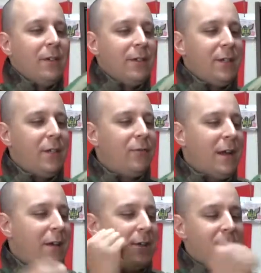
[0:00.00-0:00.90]
new
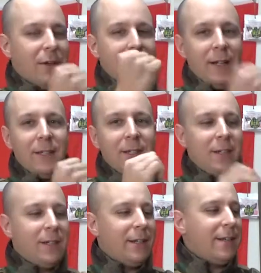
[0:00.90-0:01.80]
rails and whatnot
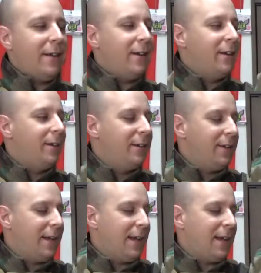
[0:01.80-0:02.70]
installed on here.
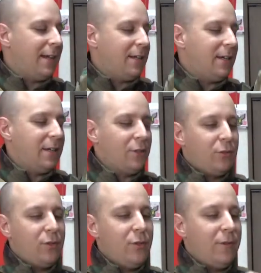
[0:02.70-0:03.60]
And uh,
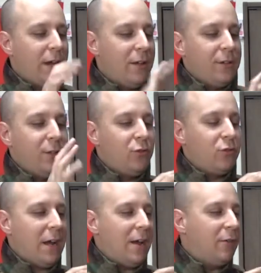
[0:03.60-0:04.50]
new rails, new
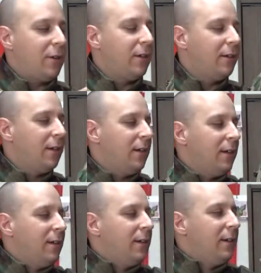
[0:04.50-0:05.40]
shroud,
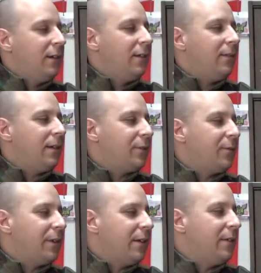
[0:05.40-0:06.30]
and what else
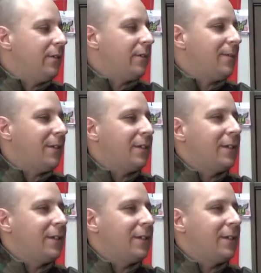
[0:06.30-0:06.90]
were we gonna do? There's something else